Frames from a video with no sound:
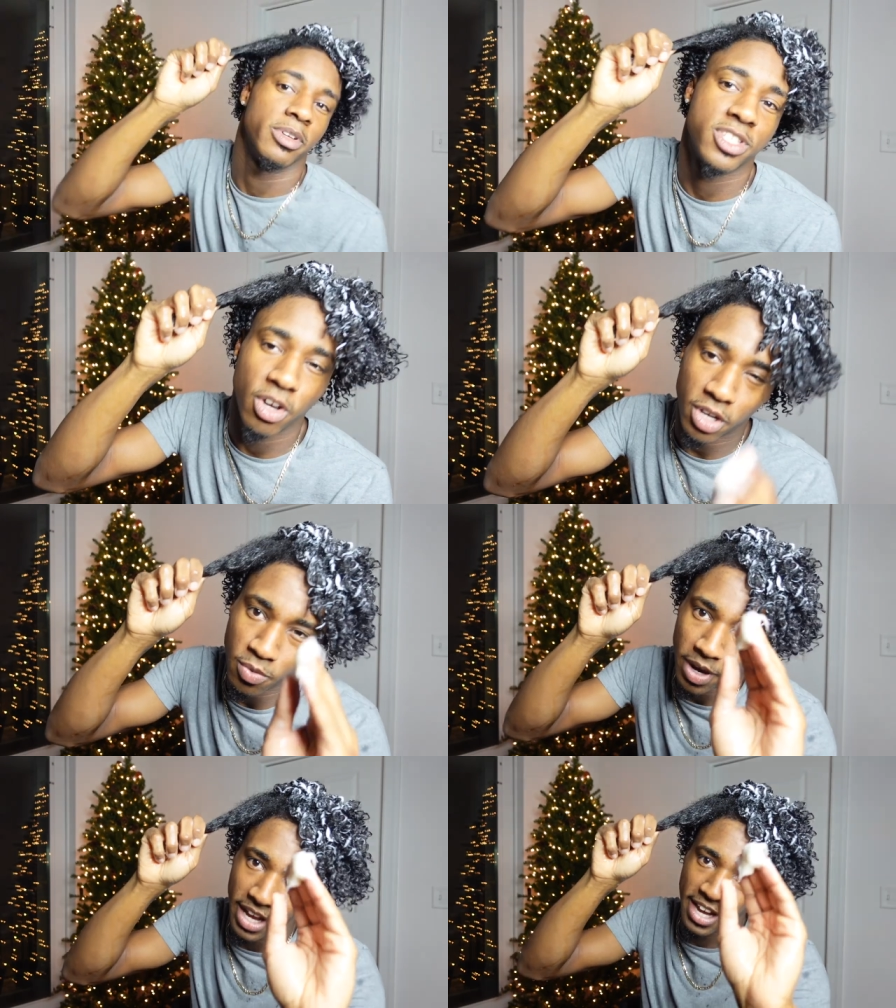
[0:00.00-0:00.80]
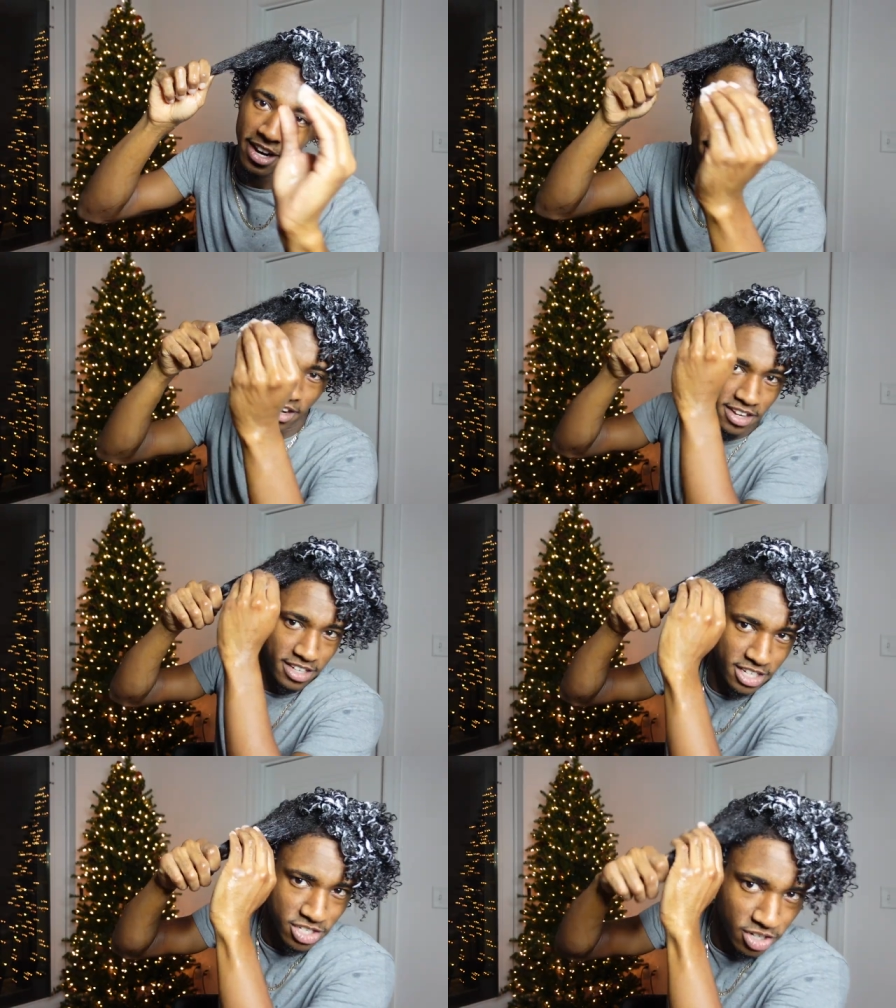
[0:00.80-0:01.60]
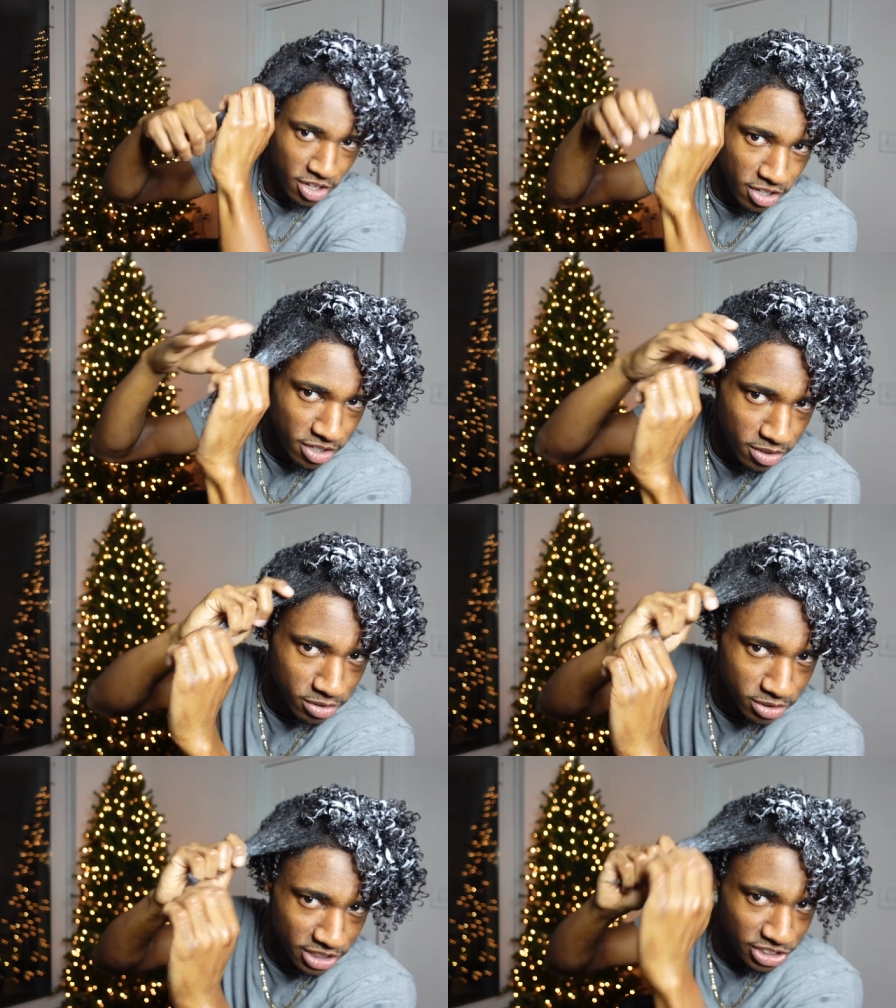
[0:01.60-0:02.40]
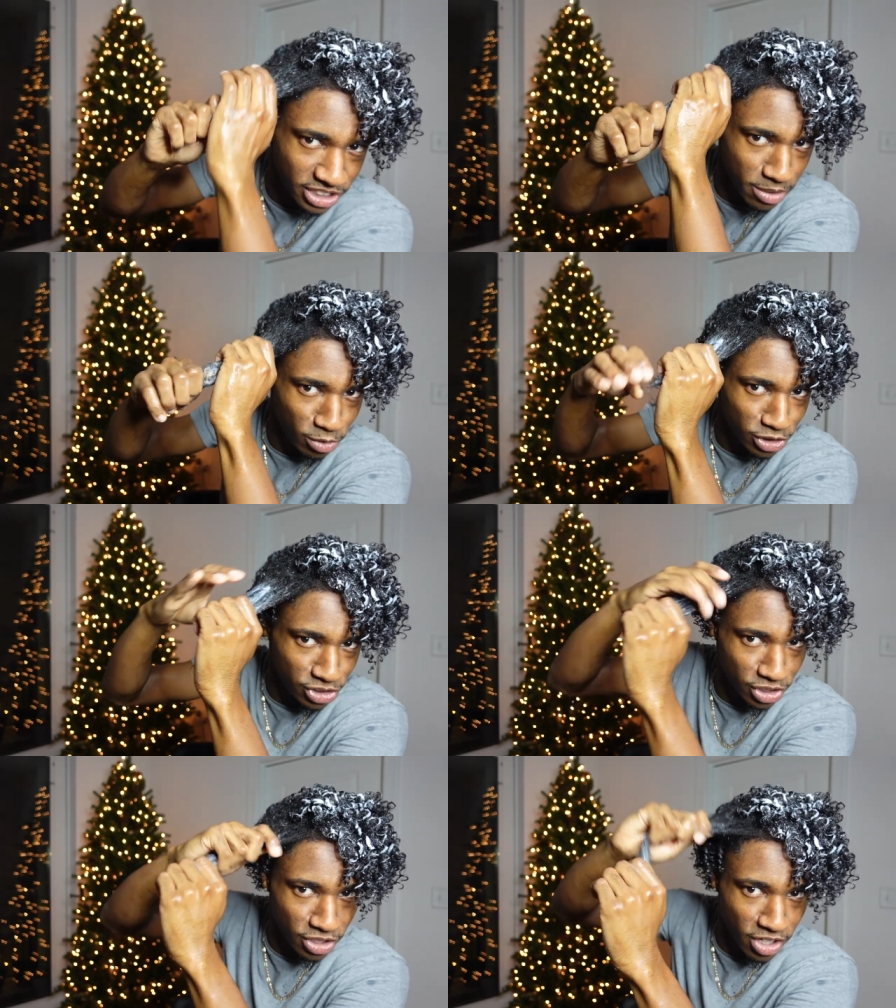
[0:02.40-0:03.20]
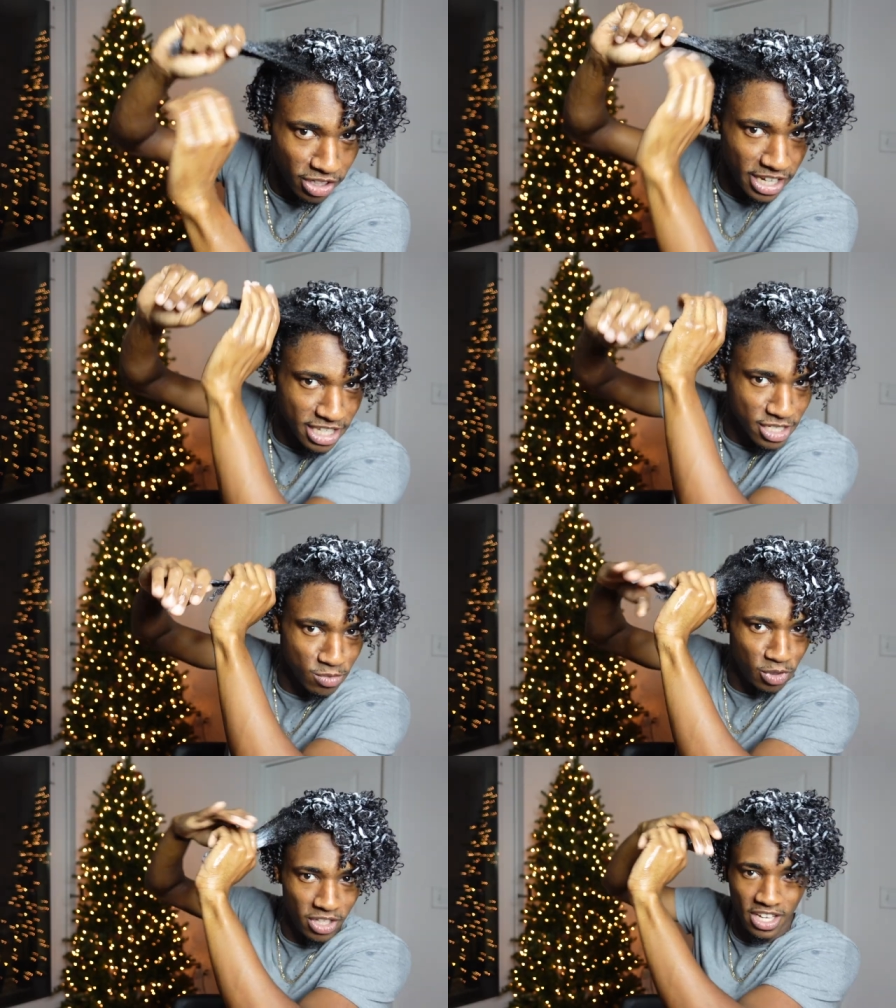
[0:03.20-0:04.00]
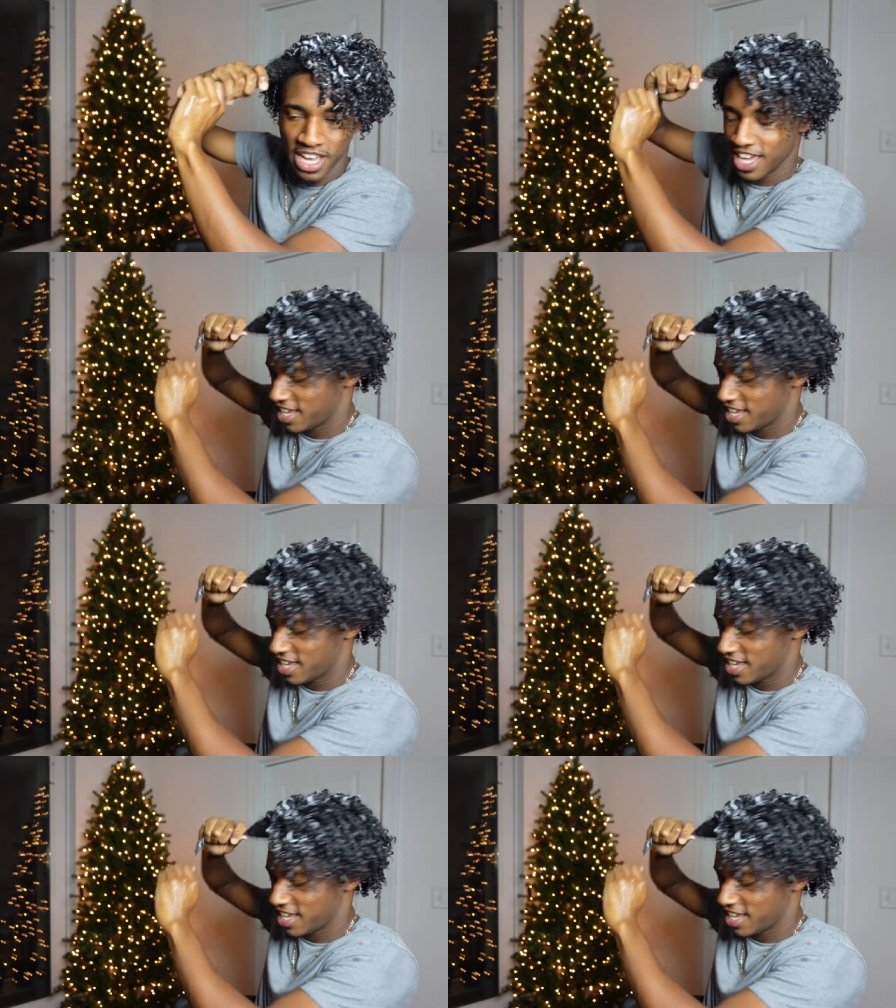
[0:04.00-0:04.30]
With soaking wet hair, this curl, this Shea Moisture Curl Enhancing Smoothie